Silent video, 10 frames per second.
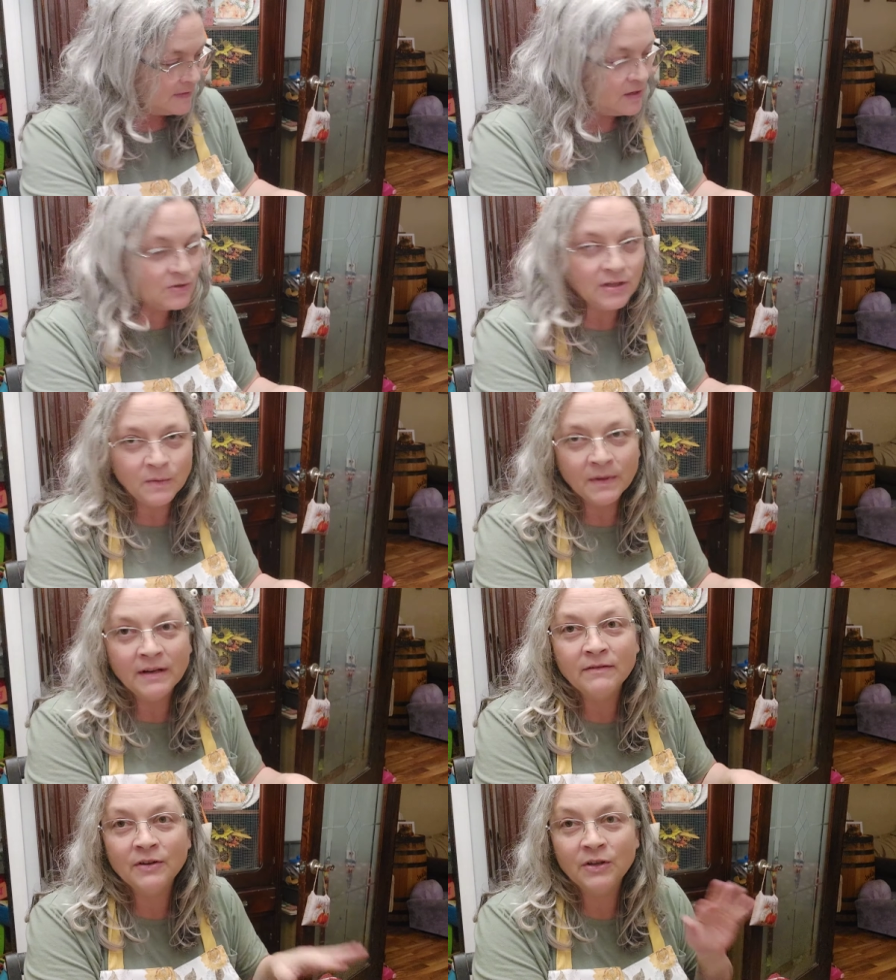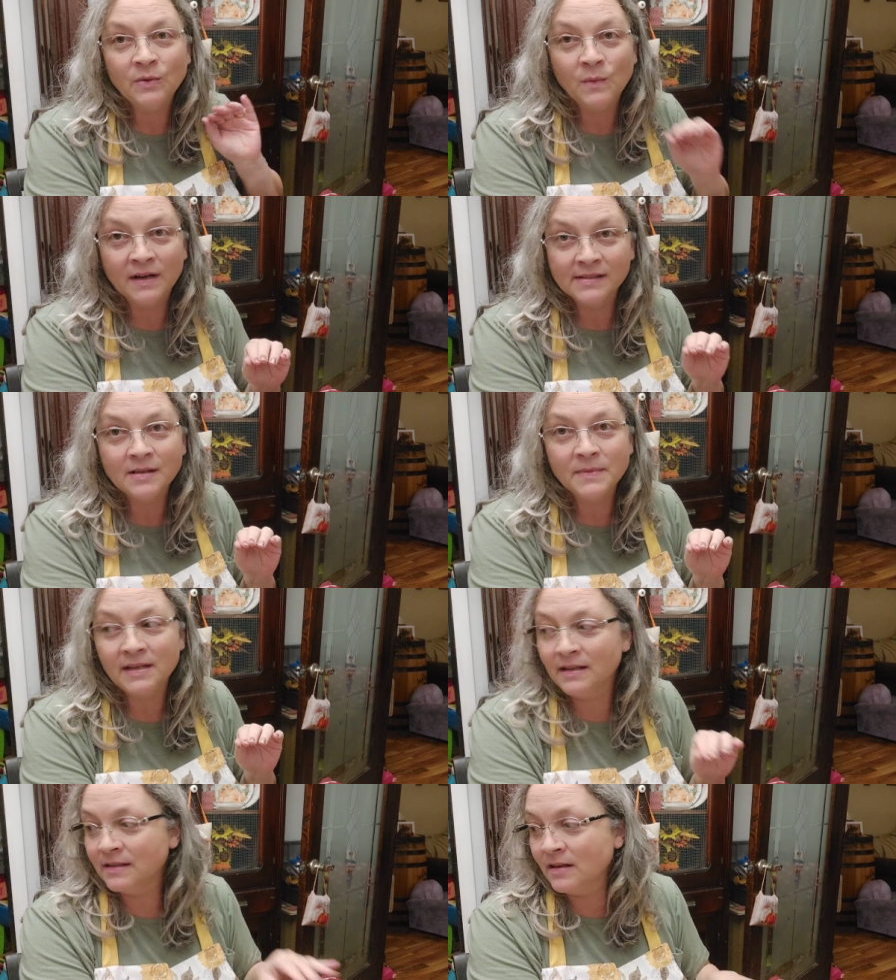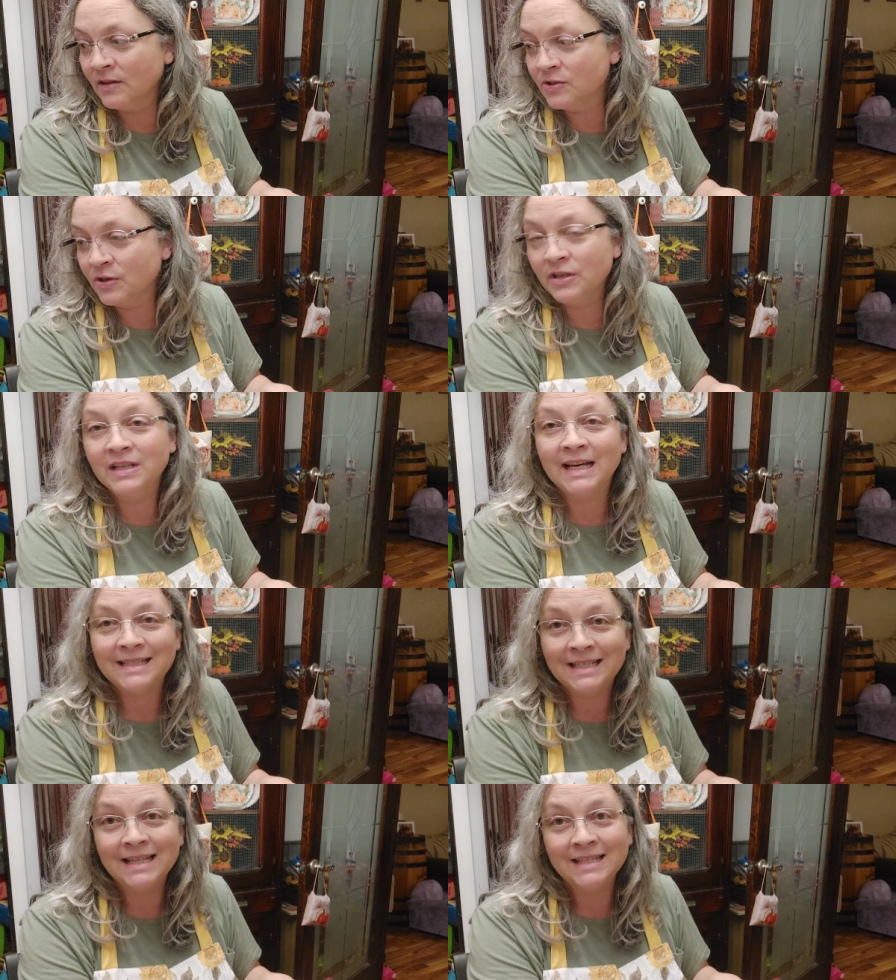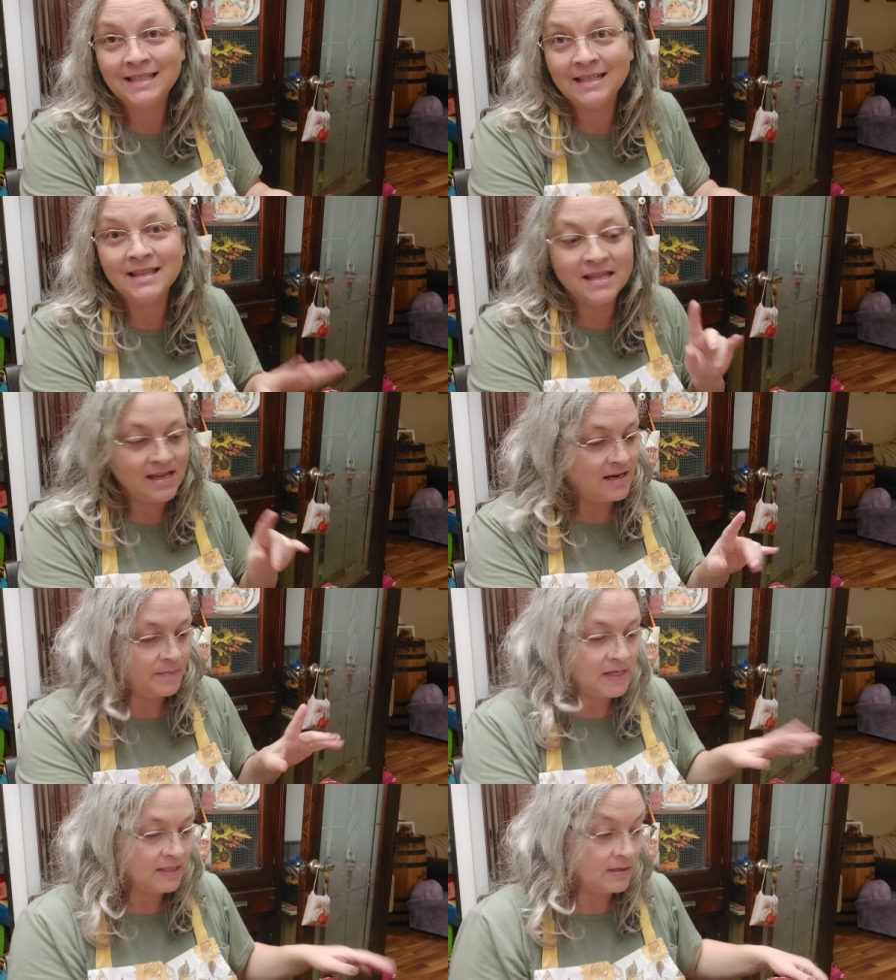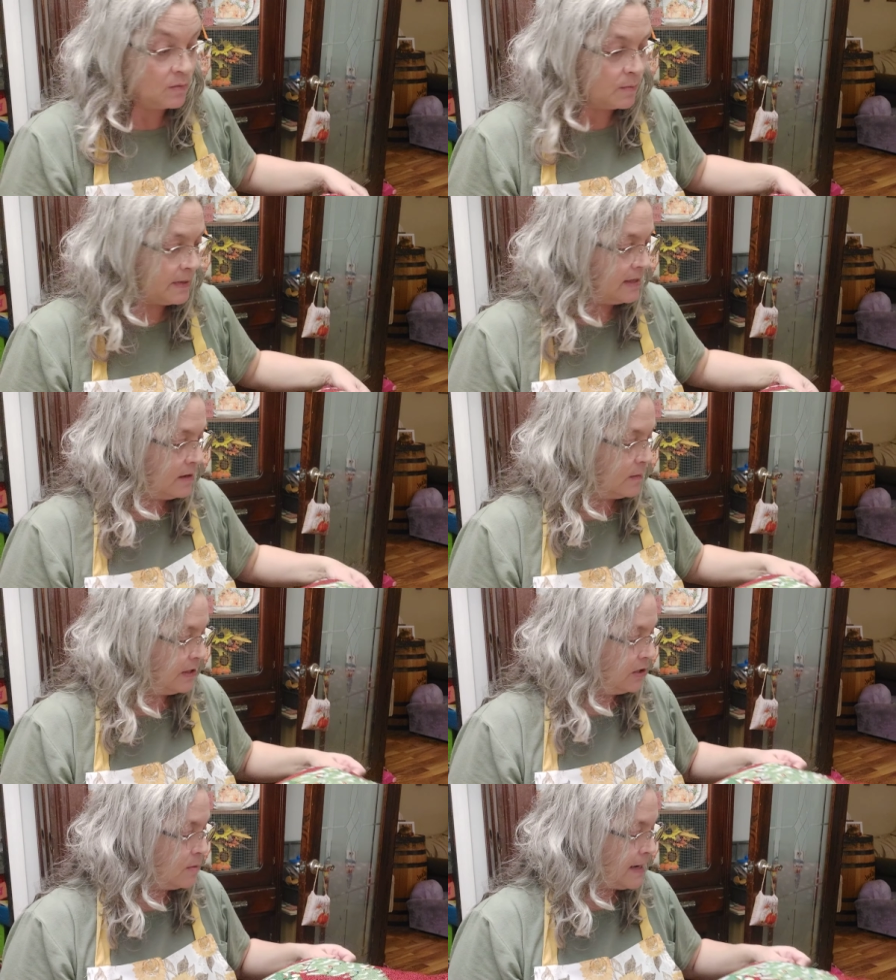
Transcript: Usually whenever you want something at the Dollar Tree, you got to get it then because it won't be there when you go